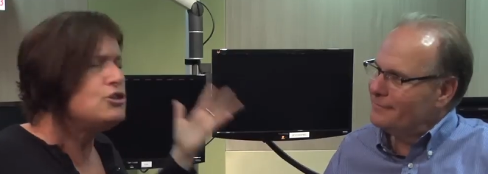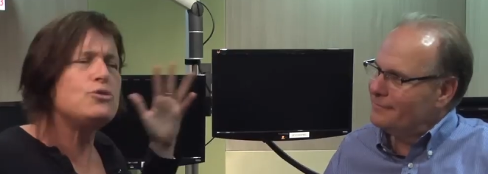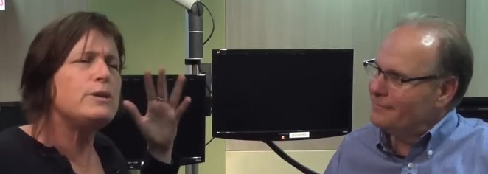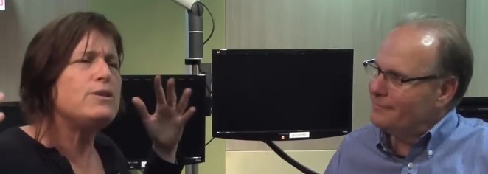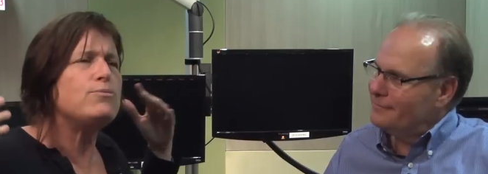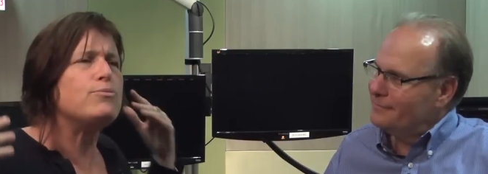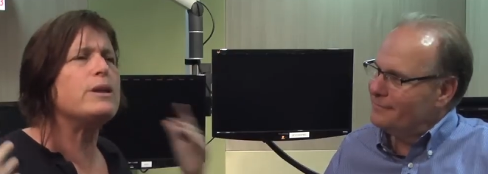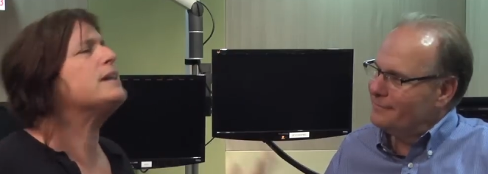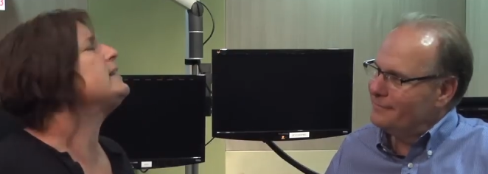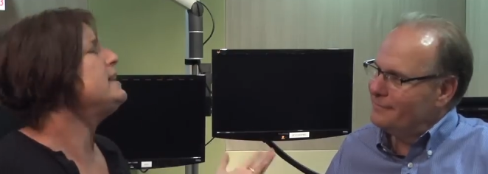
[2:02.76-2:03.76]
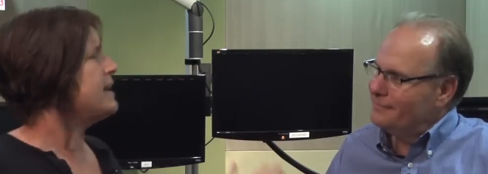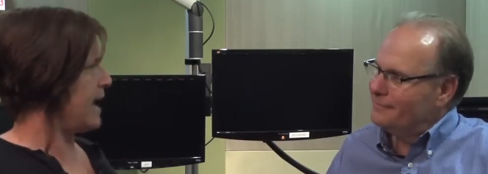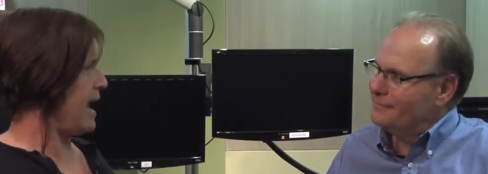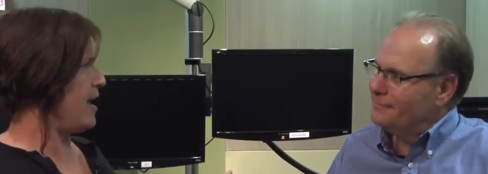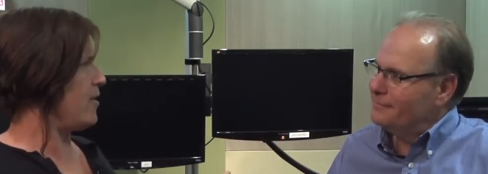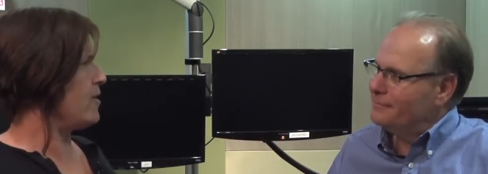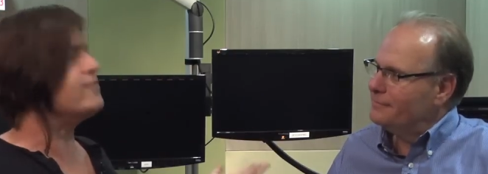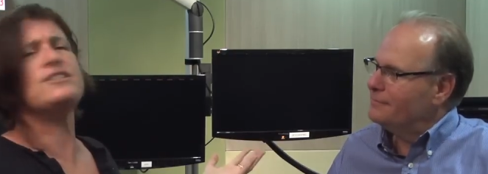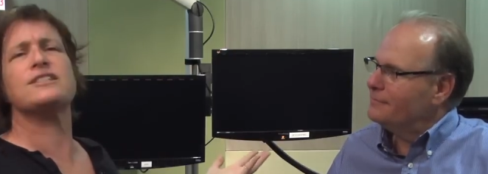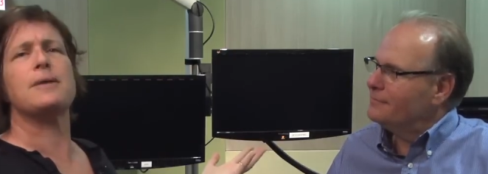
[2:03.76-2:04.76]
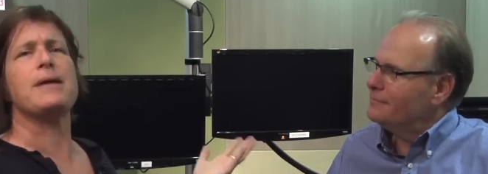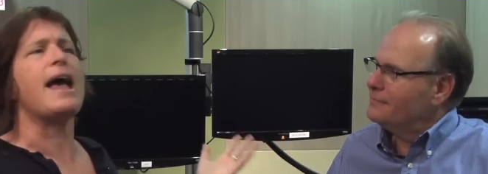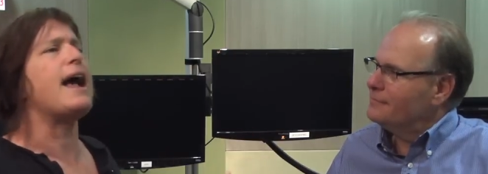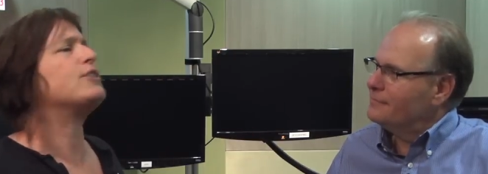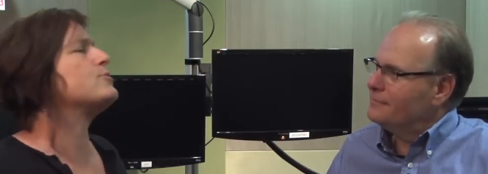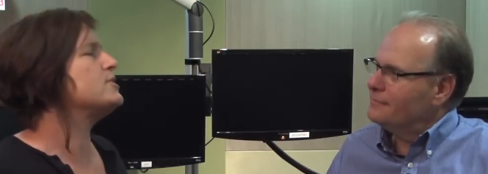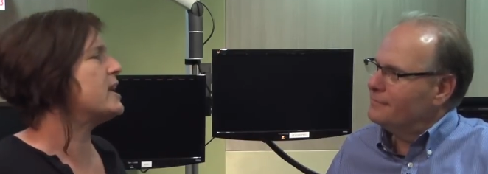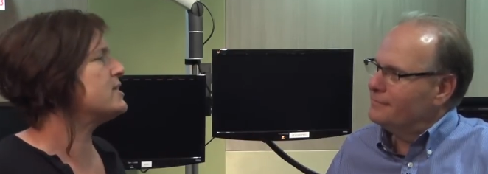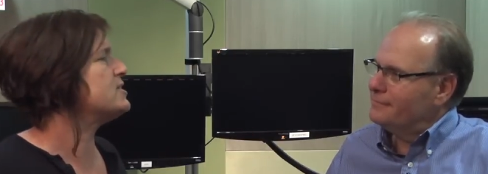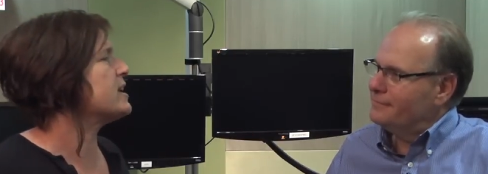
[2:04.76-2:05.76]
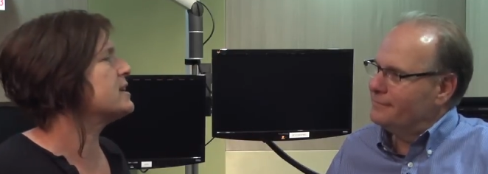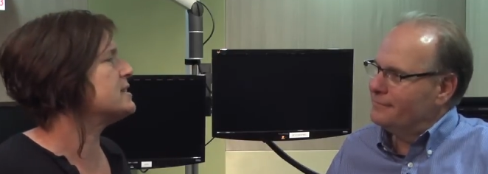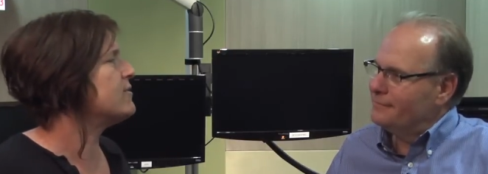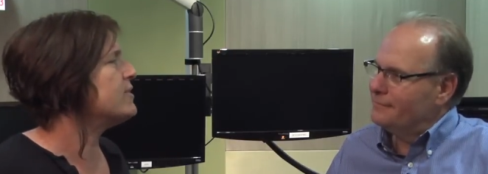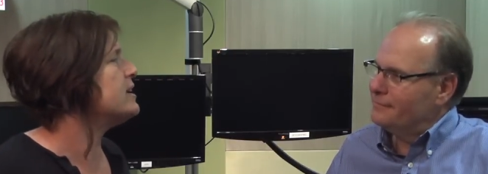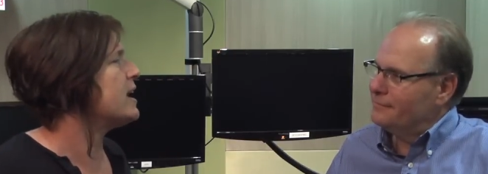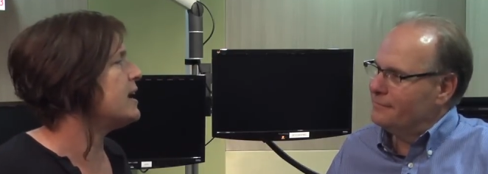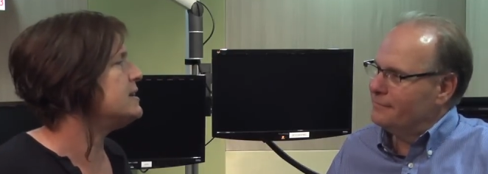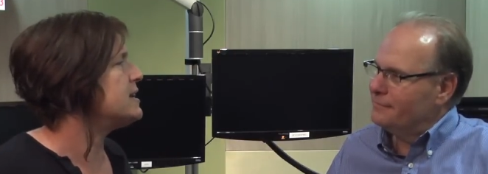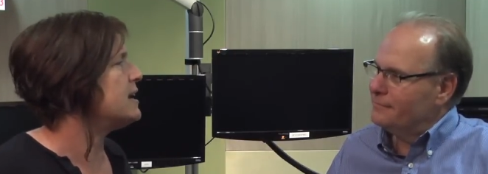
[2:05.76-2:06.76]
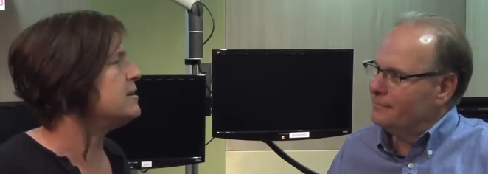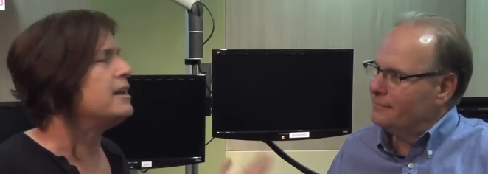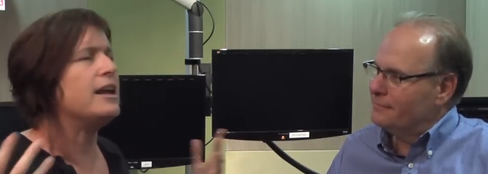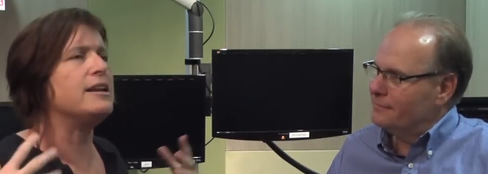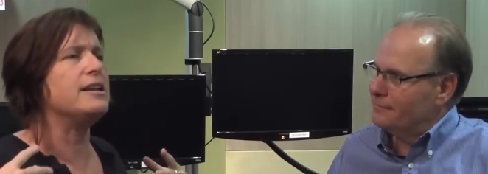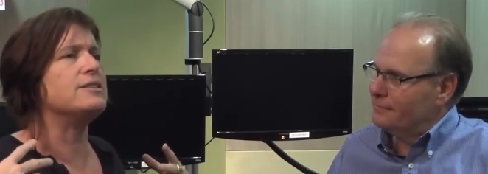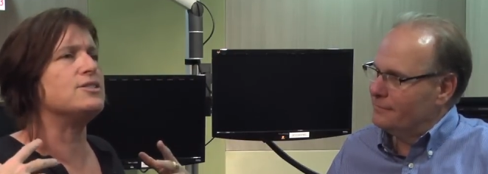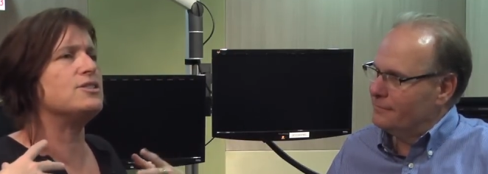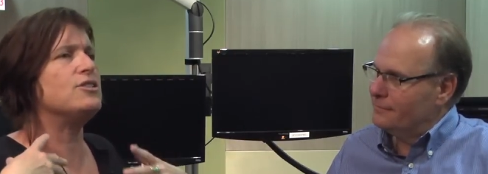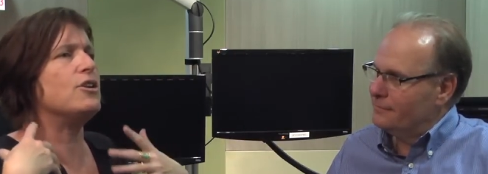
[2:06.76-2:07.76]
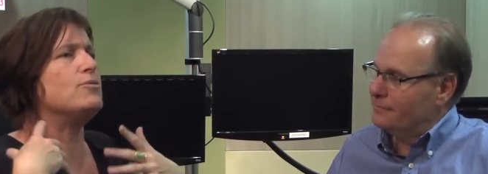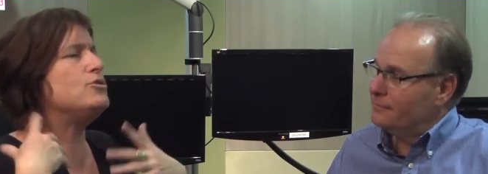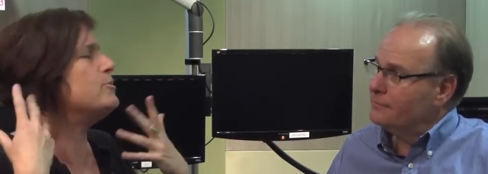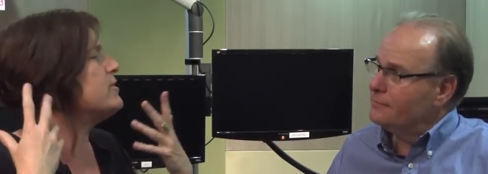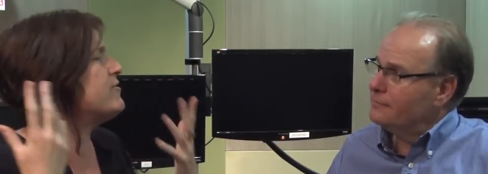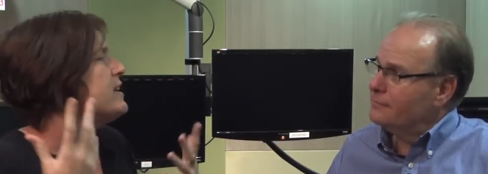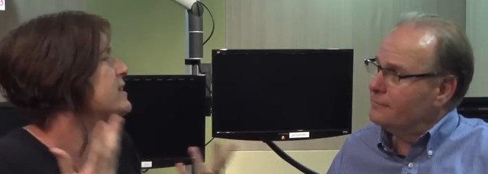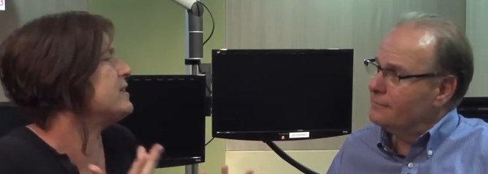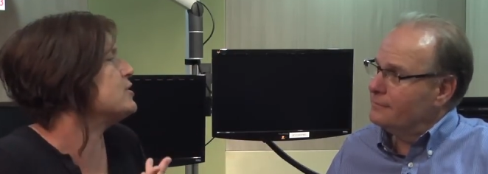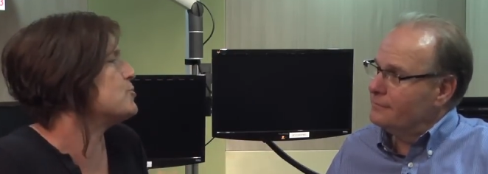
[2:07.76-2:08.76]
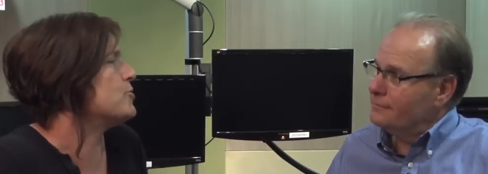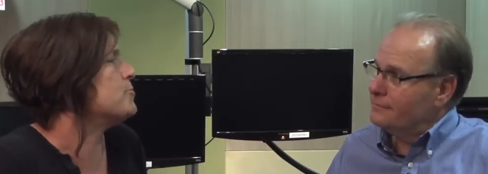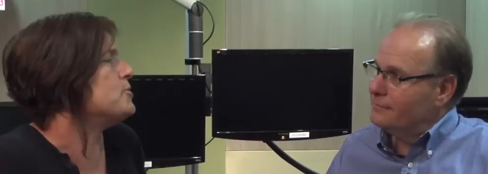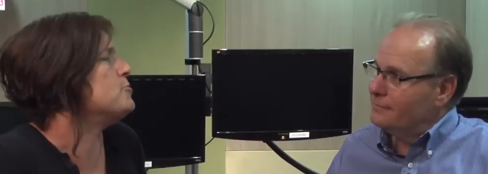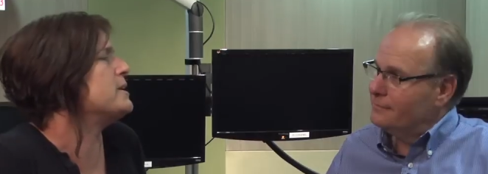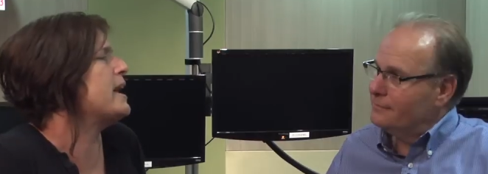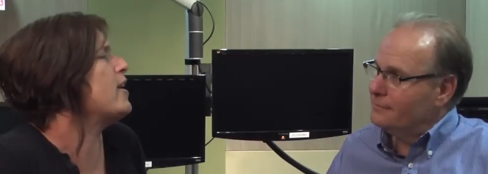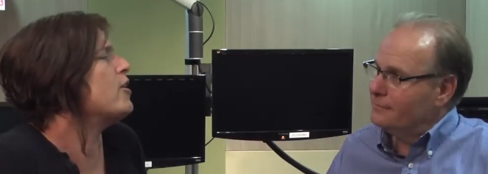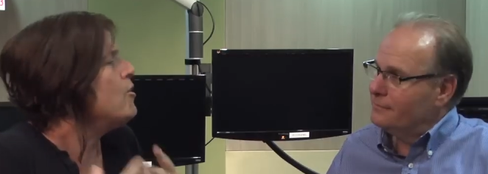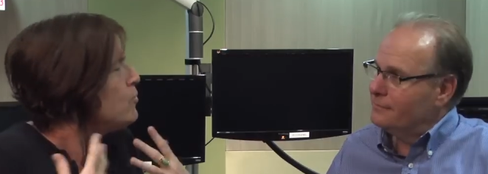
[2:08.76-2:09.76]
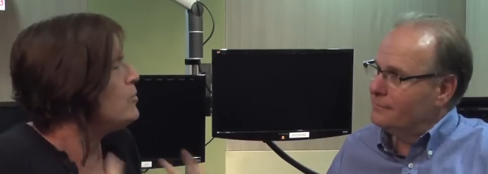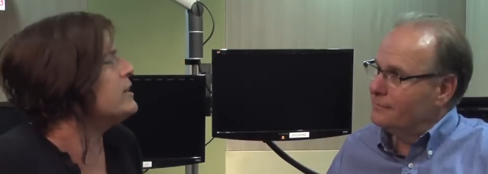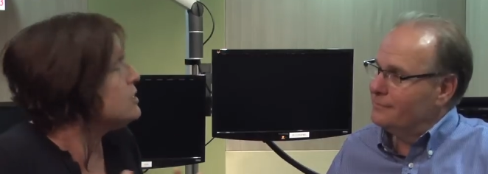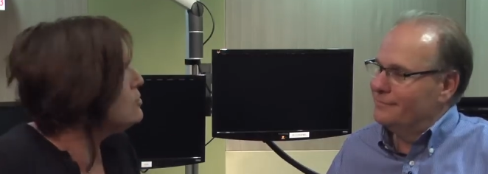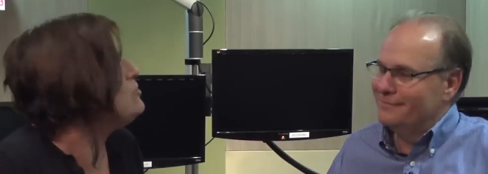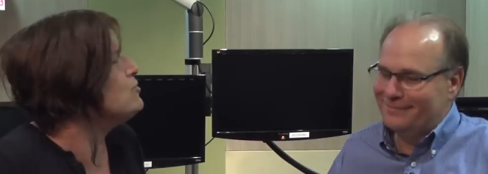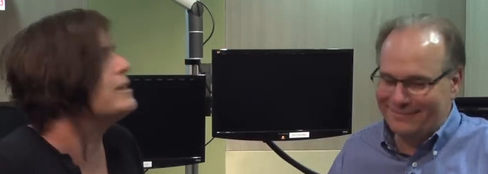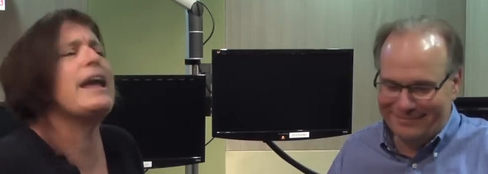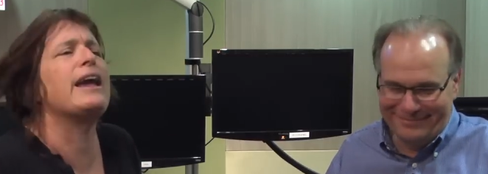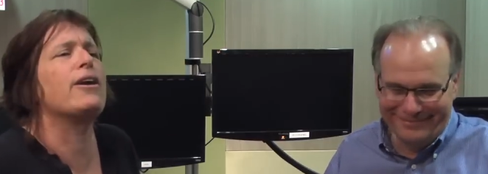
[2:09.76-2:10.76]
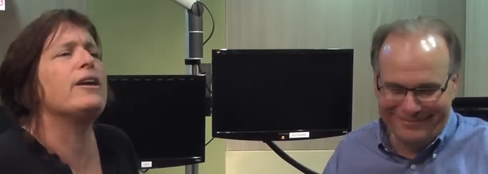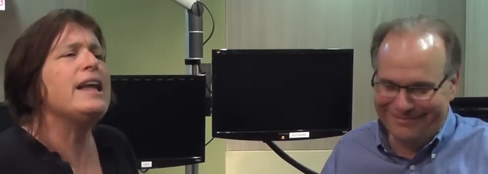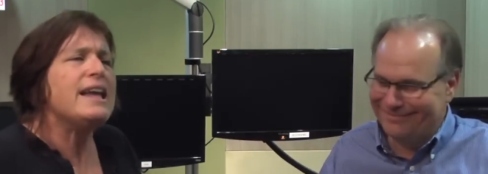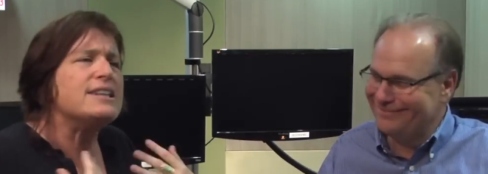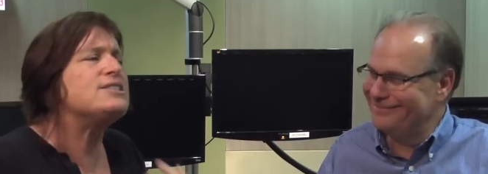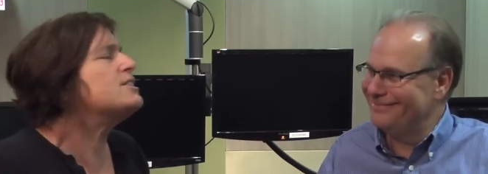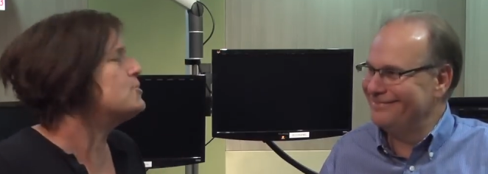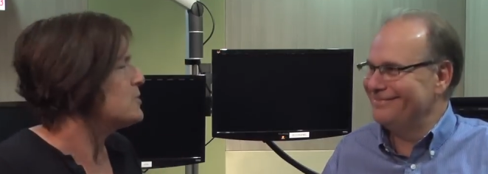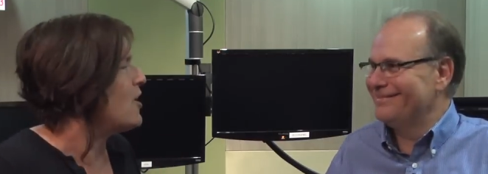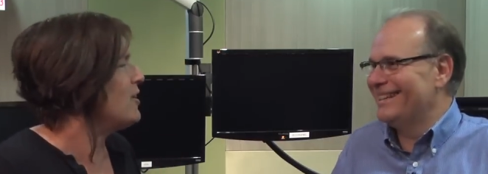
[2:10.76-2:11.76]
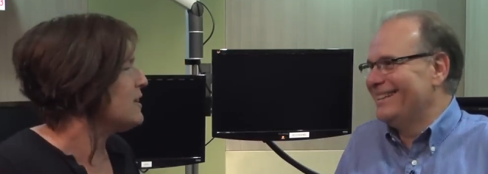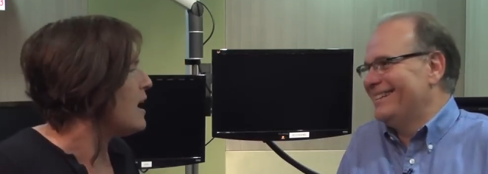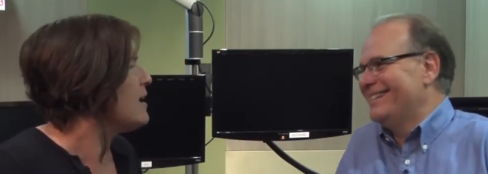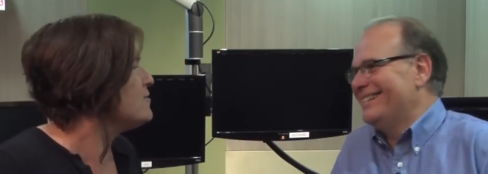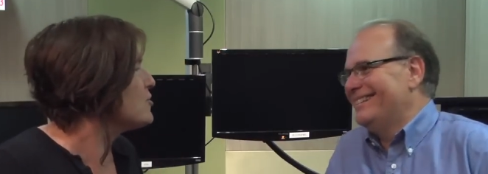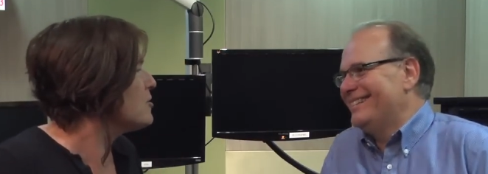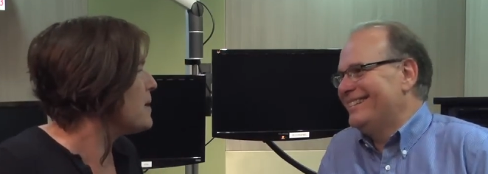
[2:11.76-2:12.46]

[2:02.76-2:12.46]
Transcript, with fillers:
Speaker 1: Do we really care if some actress has sex every night and, and is, you know, doing funny things with her pubic hair? Really, do you care? Is this what our lives are